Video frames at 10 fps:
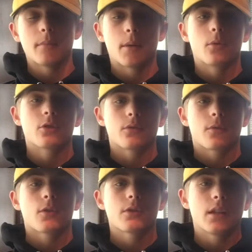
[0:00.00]
email, which is
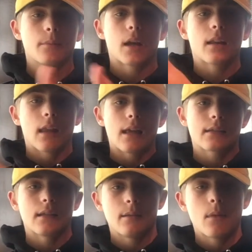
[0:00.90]
first name dot
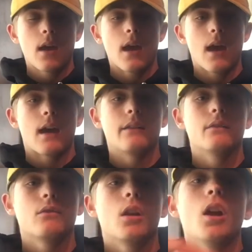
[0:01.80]
last name at,
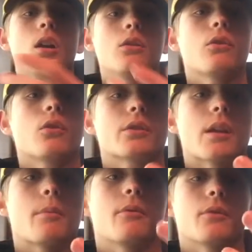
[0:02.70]
for
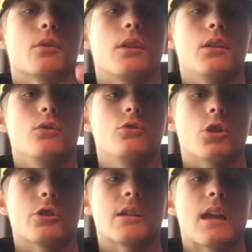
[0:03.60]
example, if you're in New
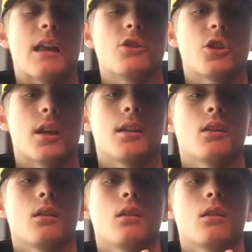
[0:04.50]
Jersey, njwg.cap.gov.